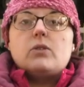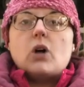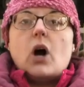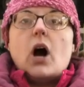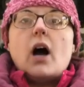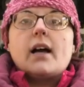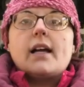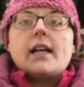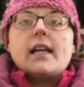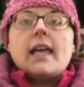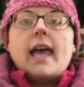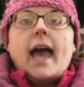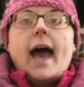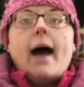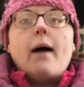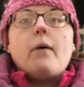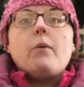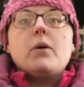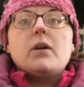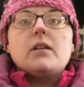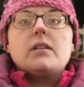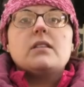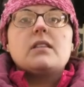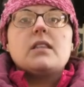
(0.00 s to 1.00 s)
dog and cat
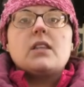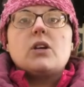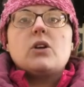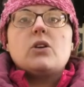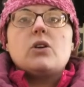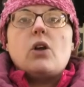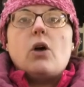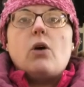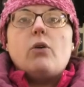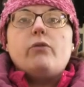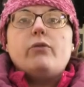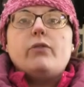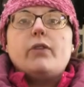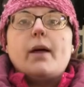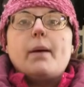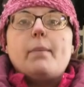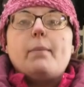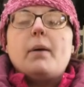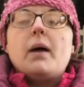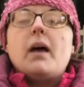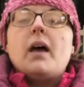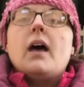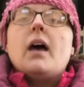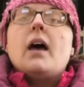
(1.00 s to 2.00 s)
ones that are no
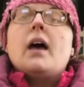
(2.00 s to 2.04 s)
flip,